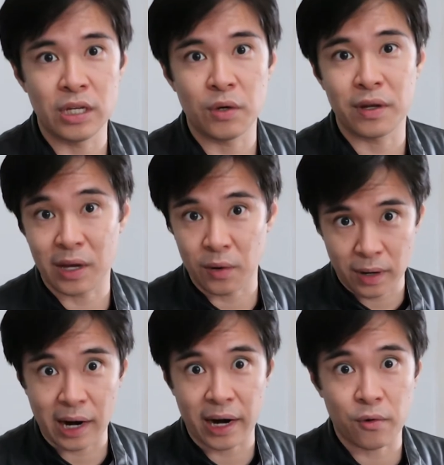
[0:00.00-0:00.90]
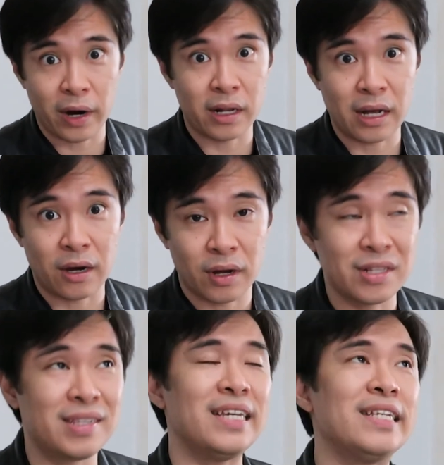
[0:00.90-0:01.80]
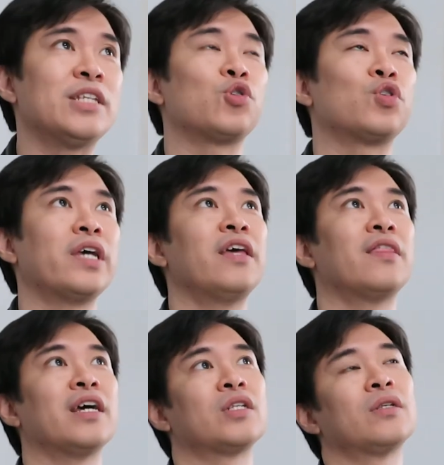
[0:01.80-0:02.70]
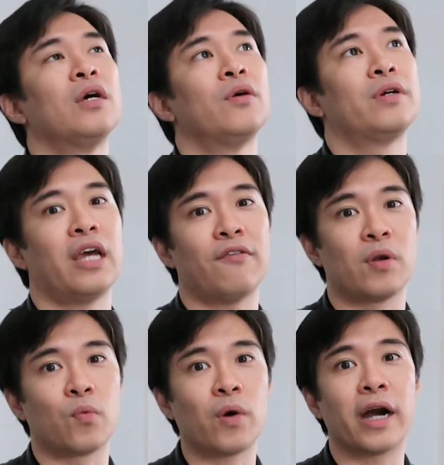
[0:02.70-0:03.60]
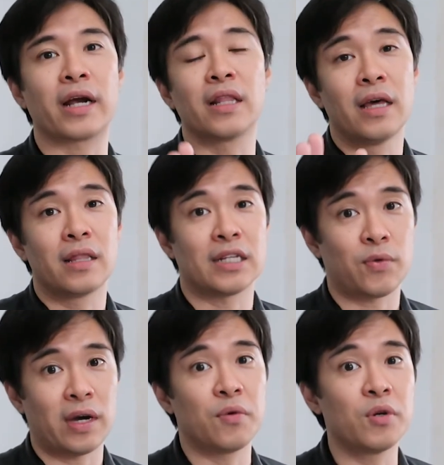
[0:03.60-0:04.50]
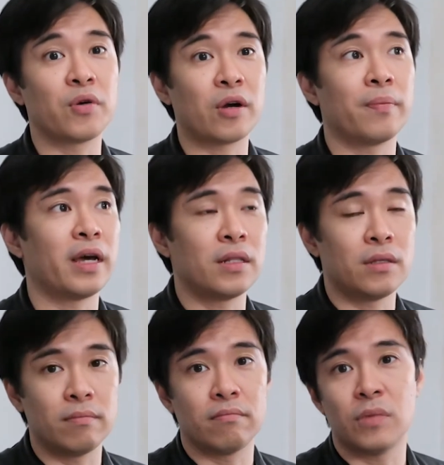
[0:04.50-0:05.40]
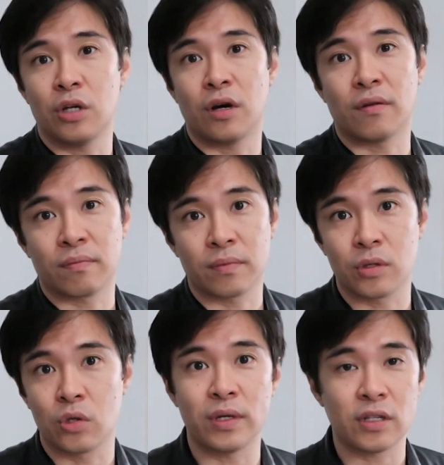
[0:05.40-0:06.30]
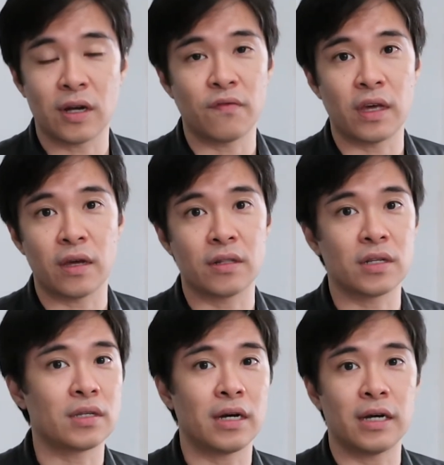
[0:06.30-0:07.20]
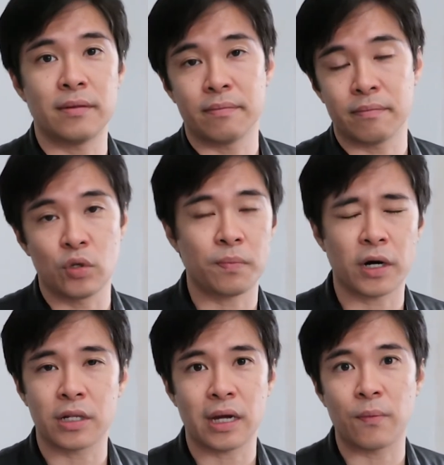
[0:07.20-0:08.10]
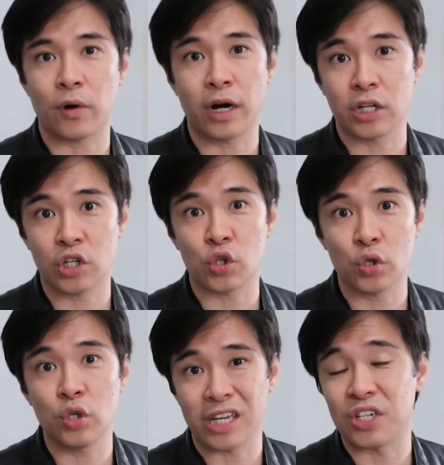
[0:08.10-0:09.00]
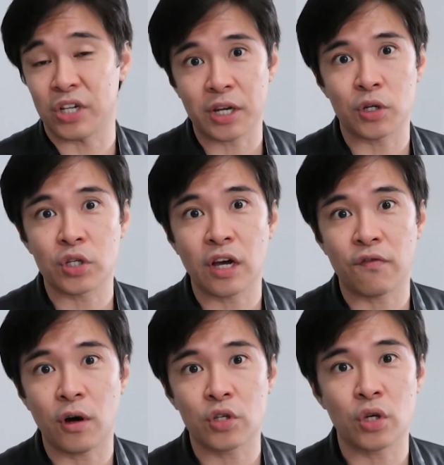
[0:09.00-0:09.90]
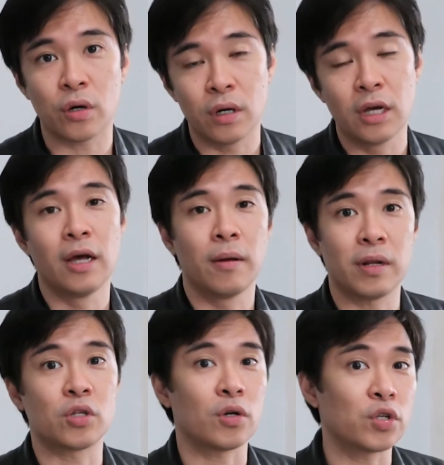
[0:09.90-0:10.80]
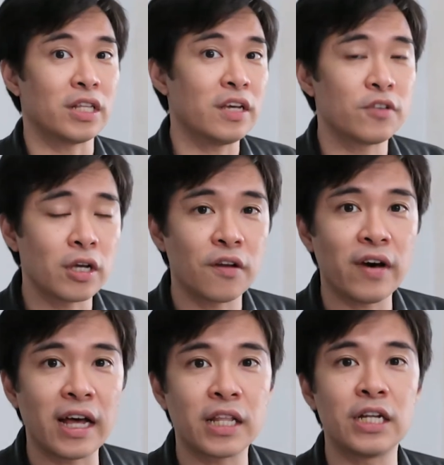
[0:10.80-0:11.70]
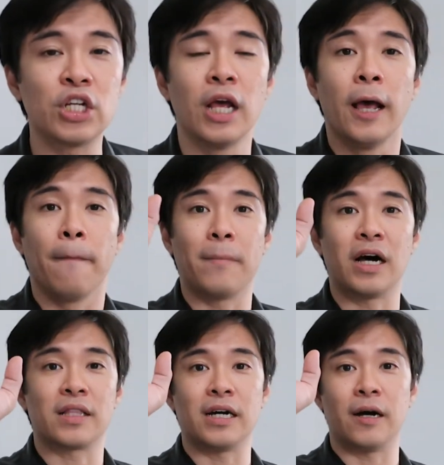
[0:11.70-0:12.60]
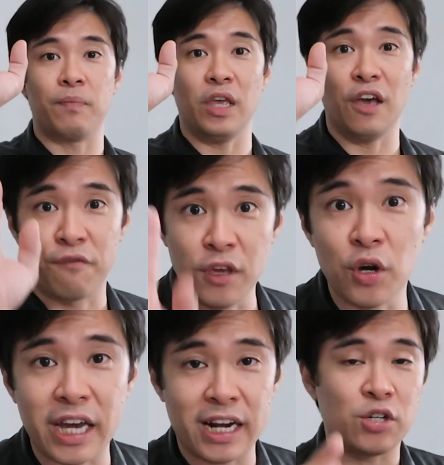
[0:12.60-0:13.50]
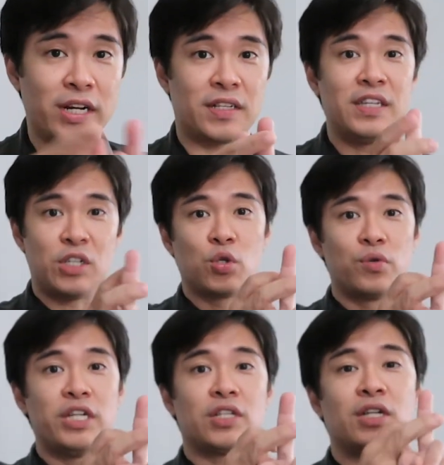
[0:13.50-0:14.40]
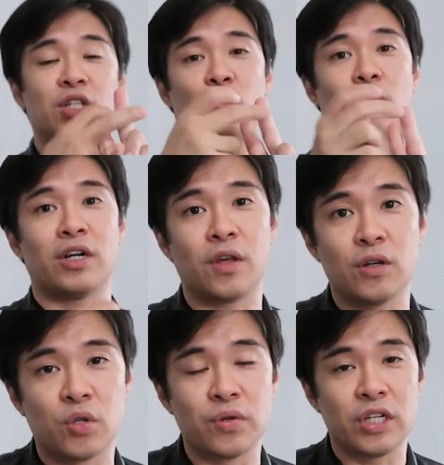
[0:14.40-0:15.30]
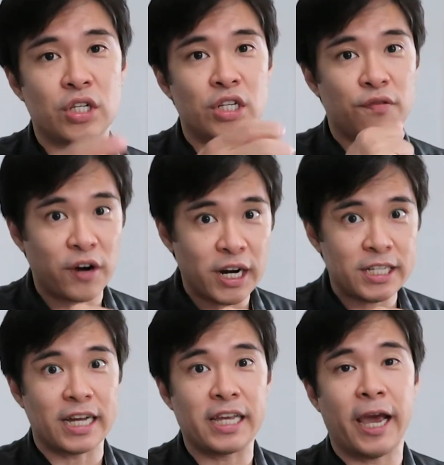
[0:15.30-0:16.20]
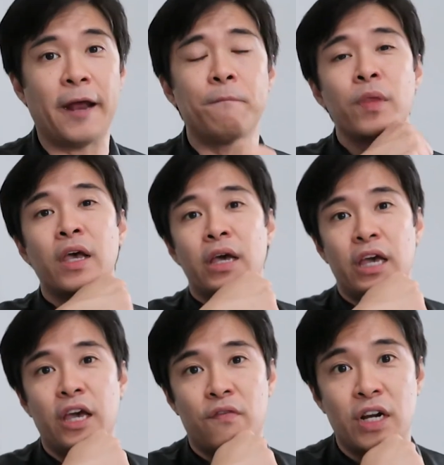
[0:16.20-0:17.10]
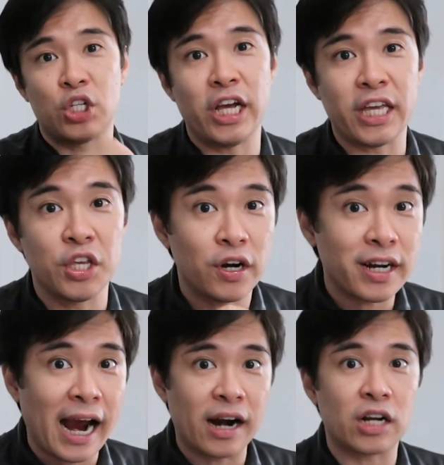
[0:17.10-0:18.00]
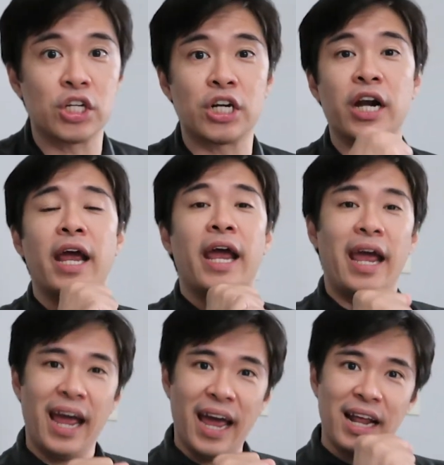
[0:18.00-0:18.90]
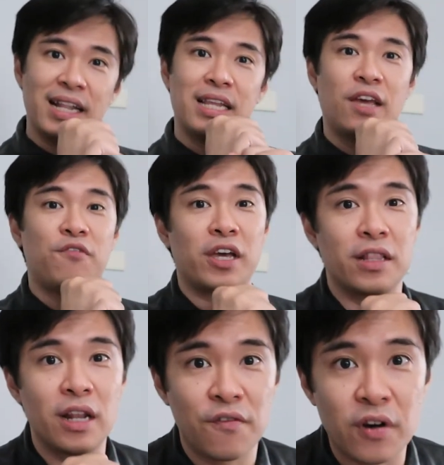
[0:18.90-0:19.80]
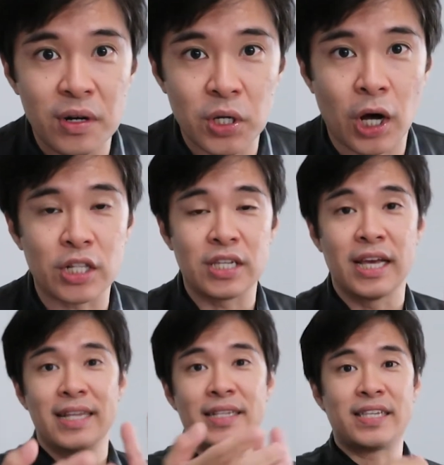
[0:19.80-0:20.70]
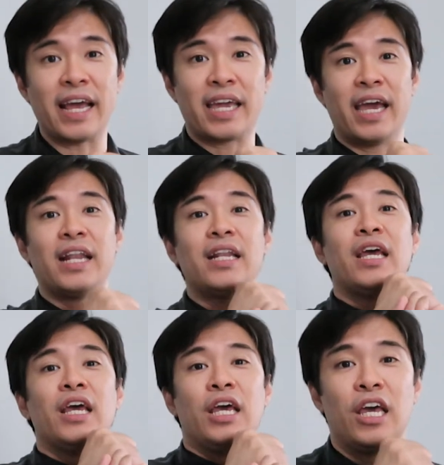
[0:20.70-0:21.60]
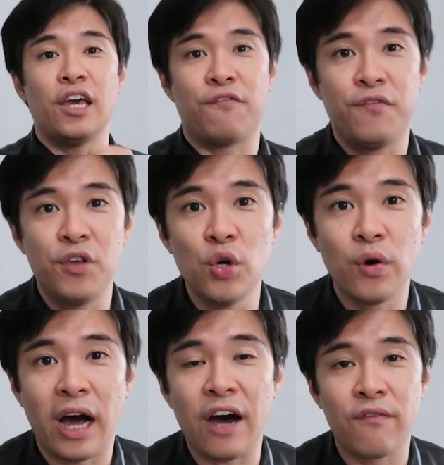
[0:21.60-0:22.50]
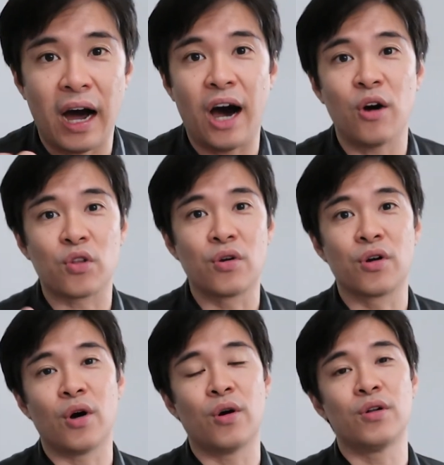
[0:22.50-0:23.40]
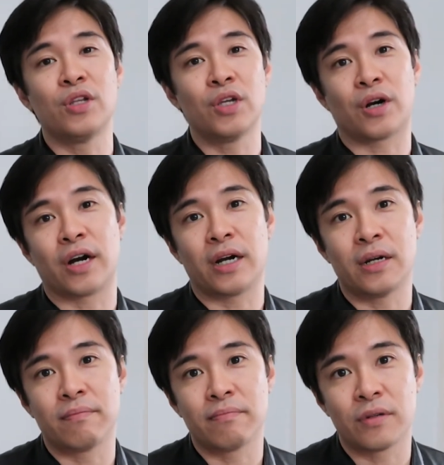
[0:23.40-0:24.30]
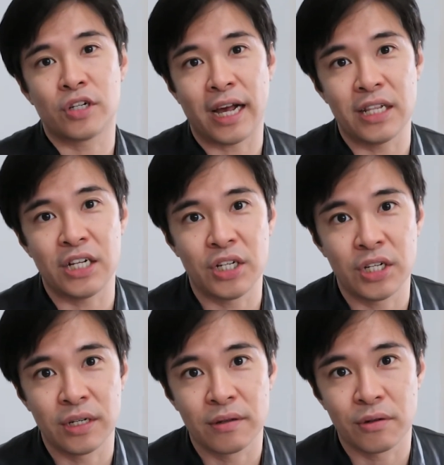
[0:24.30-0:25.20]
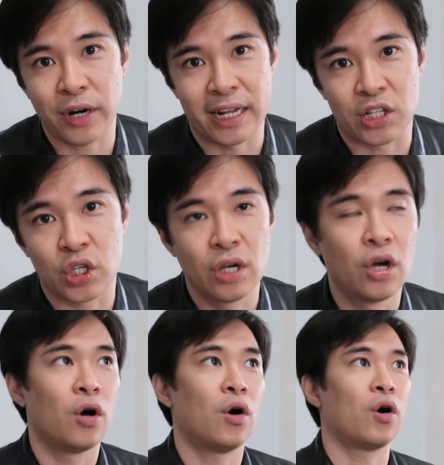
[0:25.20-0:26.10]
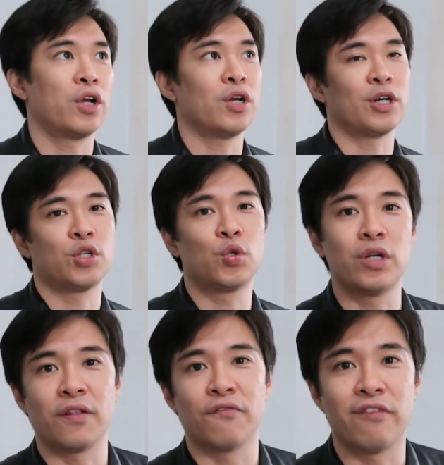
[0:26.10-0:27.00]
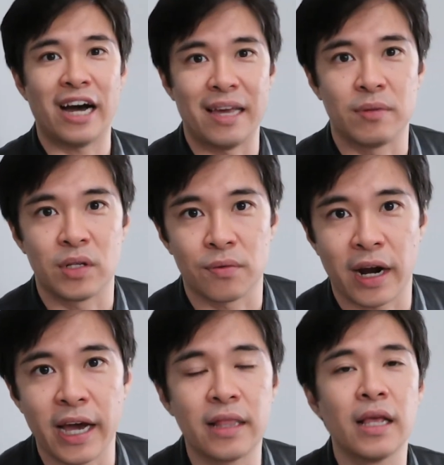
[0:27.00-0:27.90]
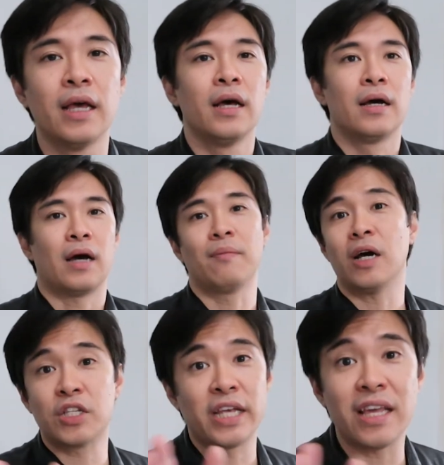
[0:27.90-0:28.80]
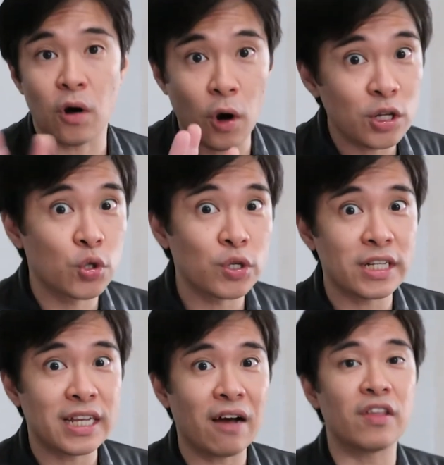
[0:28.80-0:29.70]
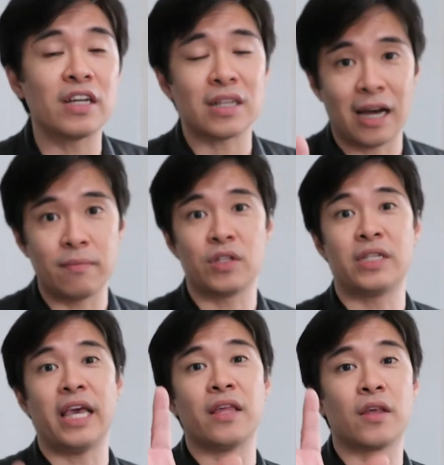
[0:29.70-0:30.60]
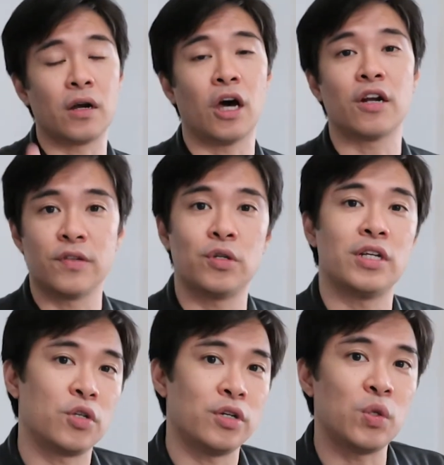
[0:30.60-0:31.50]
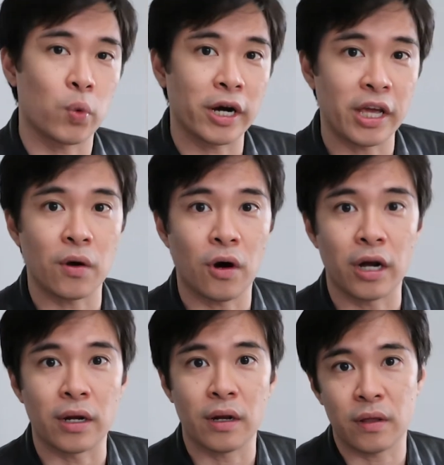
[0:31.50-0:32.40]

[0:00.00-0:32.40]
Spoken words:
deal with it right now. Now, it's easy to say this when you haven't worked. That's why I would recommend, doing something on the side, do part-time work, just so you can check yourself also. Plus also it gives you an advantage. But if you can address these two reasons, what are those two reasons? First, again, if they're checking your character and if you can deliver results. Second, if you have outgrown your childish traits or your student vibes, right? I'm not saying all students have this. I'm saying there are a lot of students who need working on.